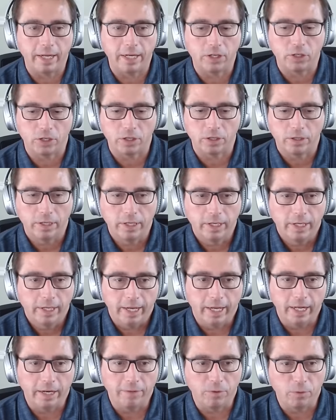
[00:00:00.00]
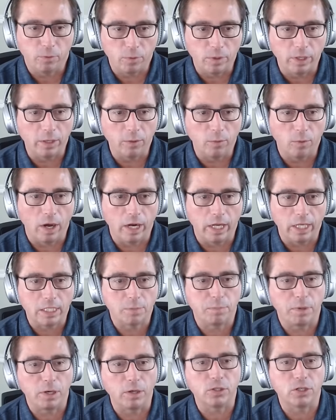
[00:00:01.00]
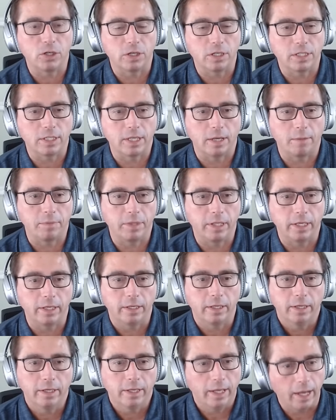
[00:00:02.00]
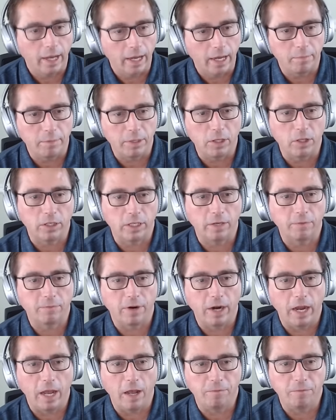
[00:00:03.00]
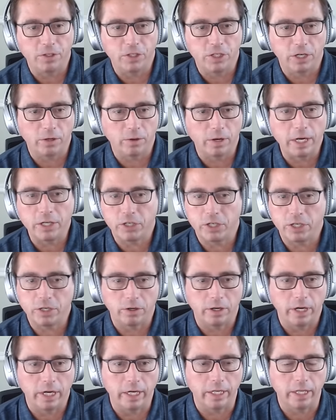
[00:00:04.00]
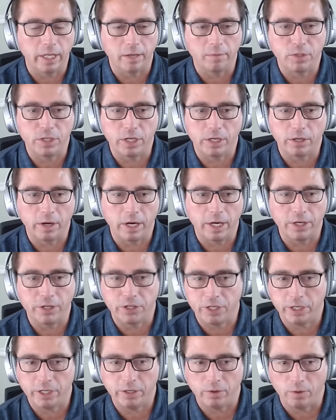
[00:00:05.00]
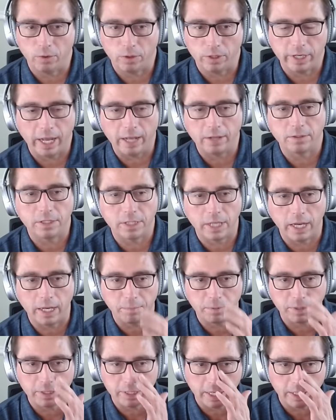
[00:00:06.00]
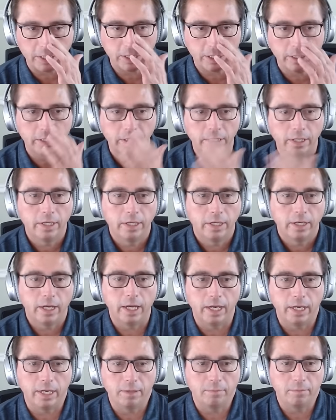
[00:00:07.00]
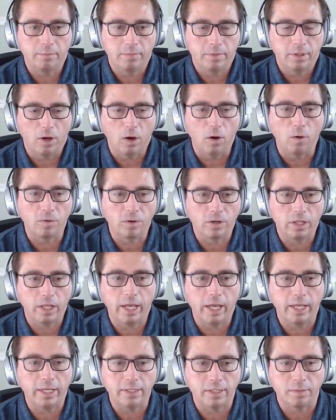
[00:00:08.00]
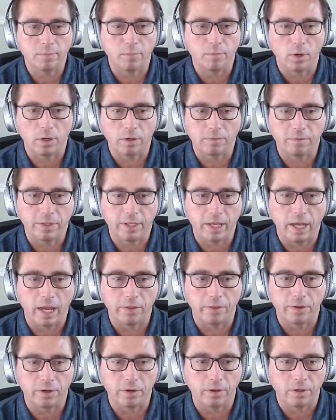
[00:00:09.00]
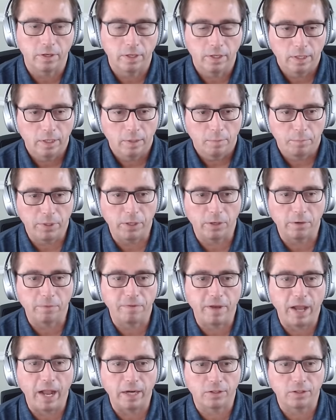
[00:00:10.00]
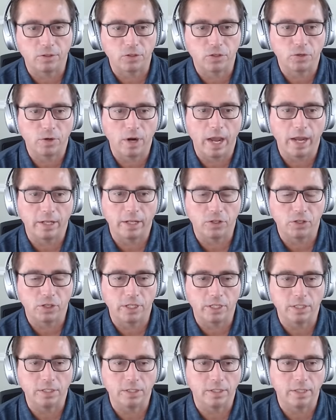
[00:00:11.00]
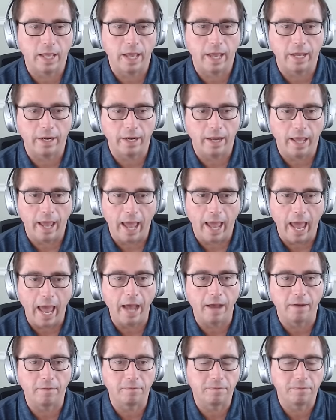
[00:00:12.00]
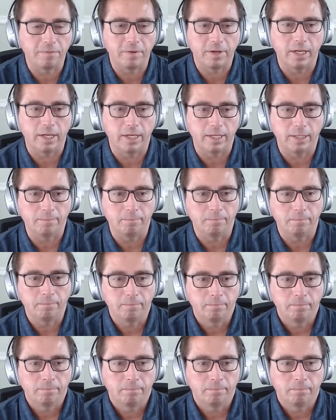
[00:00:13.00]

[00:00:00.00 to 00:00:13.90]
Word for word: nature. And if you really want exposure to something um, and looking for alpha generation or income generation or downside protection, um, overlay some more of the other pure factor strategies that have um,